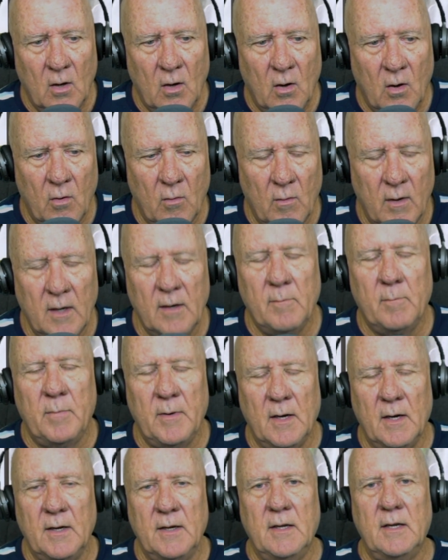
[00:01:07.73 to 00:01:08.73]
Her
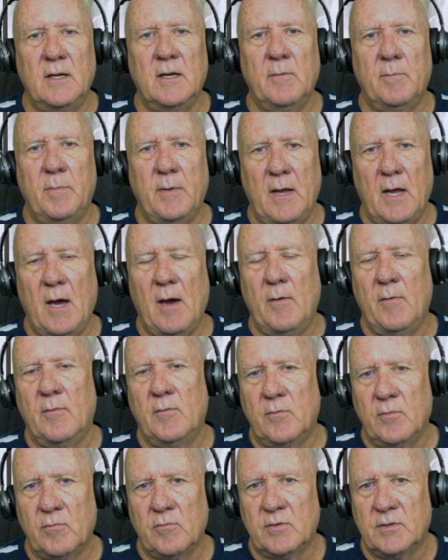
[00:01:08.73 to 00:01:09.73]
inability to be
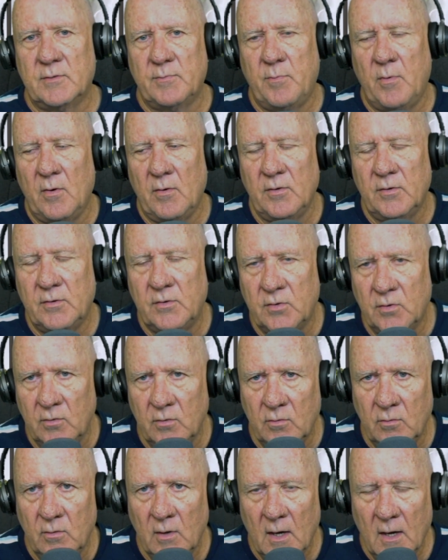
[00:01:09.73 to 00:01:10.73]
able to respond
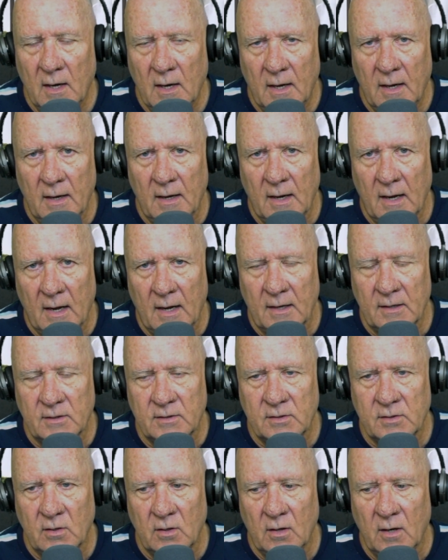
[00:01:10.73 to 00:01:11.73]
to and
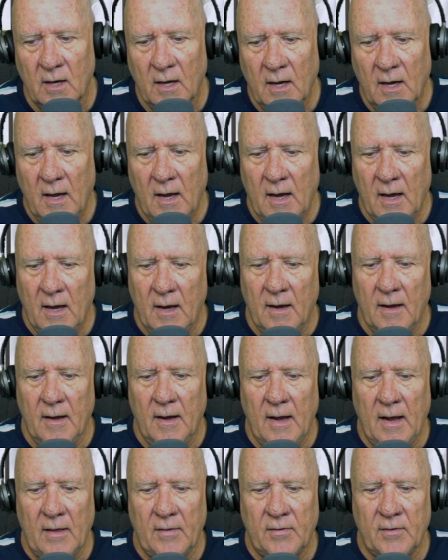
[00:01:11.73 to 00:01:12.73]
answer
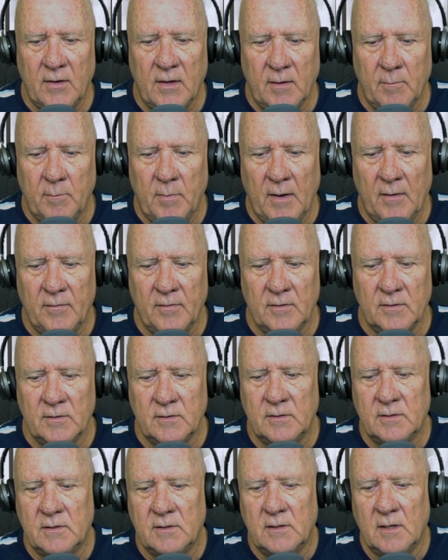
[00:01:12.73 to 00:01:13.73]
Anthony
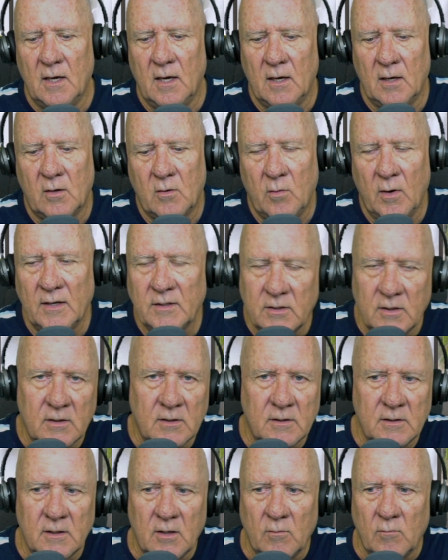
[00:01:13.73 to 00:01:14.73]
Bevan's
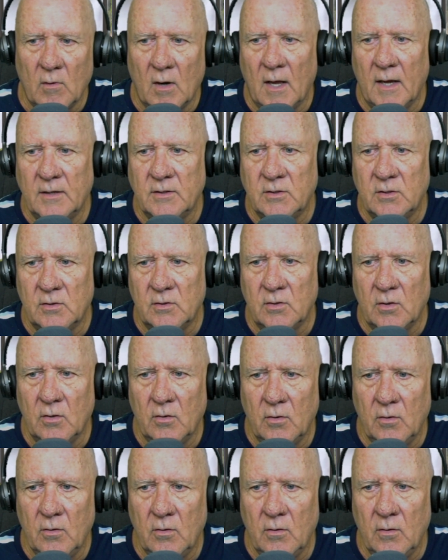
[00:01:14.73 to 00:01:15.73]
questions in relation to
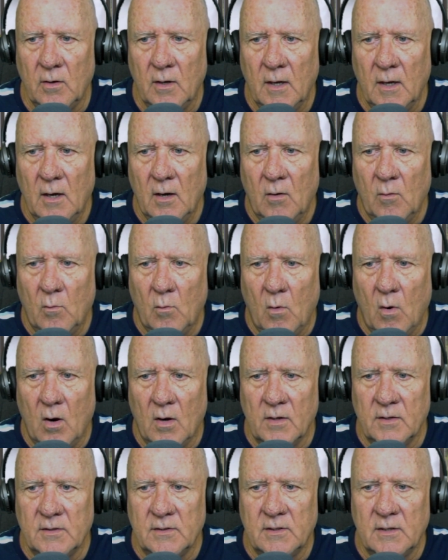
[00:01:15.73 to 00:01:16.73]
her
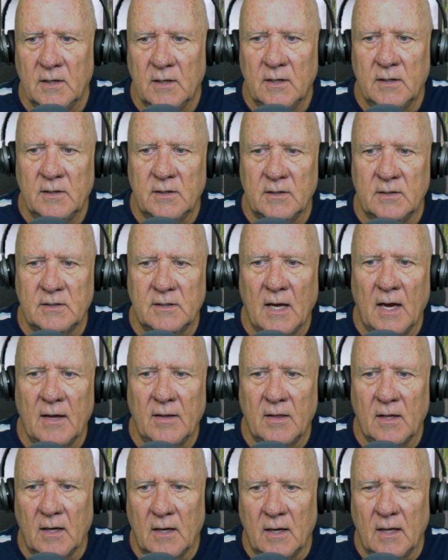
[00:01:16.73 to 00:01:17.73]
was, to say
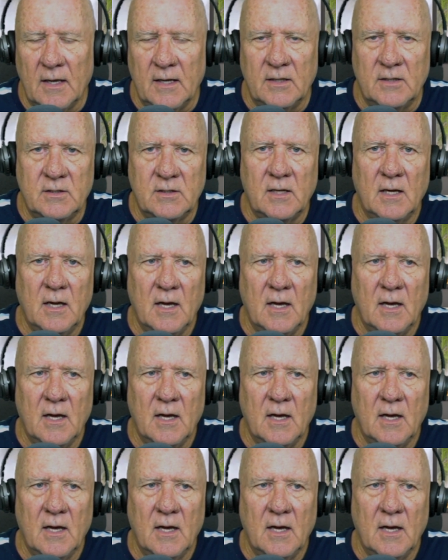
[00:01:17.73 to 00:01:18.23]
the least,